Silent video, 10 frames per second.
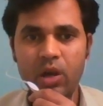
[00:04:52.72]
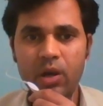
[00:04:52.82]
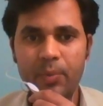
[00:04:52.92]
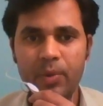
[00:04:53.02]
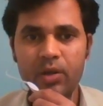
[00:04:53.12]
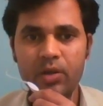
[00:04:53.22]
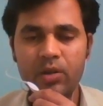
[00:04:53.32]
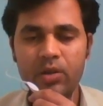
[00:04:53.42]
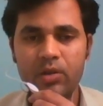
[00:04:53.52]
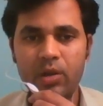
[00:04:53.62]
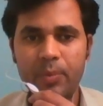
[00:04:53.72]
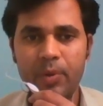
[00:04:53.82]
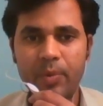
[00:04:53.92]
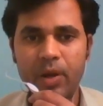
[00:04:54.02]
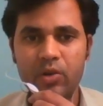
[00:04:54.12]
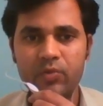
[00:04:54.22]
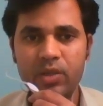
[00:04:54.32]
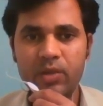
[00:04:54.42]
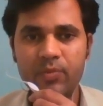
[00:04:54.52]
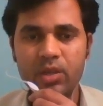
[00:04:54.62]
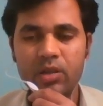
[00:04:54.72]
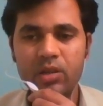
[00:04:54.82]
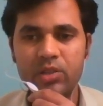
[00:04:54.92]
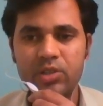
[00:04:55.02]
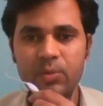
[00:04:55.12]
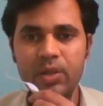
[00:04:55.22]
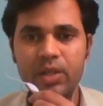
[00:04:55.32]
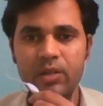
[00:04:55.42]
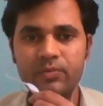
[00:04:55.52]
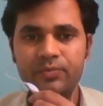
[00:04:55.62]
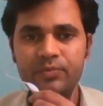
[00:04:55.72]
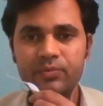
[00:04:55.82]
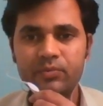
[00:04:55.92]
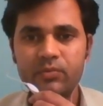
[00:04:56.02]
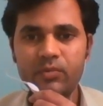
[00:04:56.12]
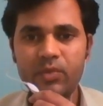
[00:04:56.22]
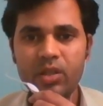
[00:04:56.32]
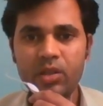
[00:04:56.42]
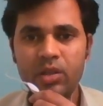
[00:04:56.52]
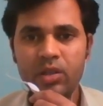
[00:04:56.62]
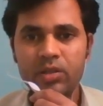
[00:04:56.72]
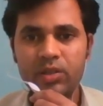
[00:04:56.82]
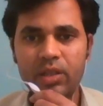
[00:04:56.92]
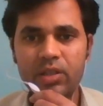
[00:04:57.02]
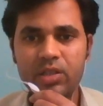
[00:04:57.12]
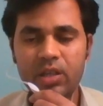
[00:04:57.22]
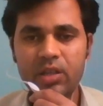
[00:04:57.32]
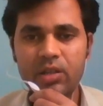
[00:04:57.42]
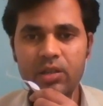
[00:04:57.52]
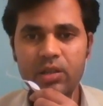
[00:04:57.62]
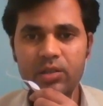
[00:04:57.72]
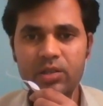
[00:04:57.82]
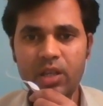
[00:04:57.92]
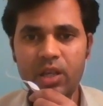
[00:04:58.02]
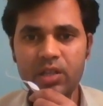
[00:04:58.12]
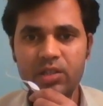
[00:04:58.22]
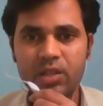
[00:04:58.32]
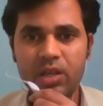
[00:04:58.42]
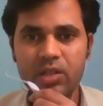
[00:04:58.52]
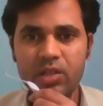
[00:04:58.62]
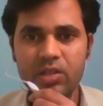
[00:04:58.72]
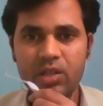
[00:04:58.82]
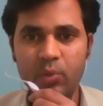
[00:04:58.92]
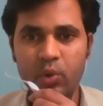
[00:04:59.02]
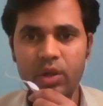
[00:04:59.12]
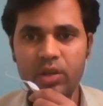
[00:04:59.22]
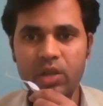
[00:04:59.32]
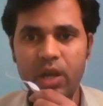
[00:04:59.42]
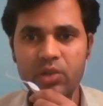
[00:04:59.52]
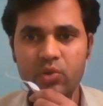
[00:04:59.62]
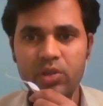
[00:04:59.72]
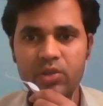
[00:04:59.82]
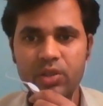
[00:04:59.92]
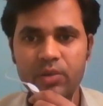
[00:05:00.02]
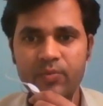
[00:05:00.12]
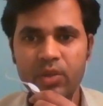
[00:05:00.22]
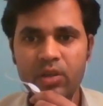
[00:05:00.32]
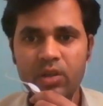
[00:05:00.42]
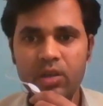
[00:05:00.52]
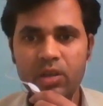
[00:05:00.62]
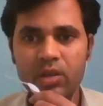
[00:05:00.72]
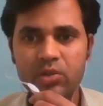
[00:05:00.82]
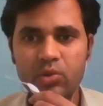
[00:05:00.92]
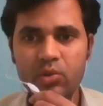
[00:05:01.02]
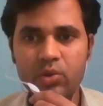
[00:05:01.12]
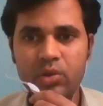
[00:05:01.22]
upper part of the culture media. Then the second stage is the product isolation. So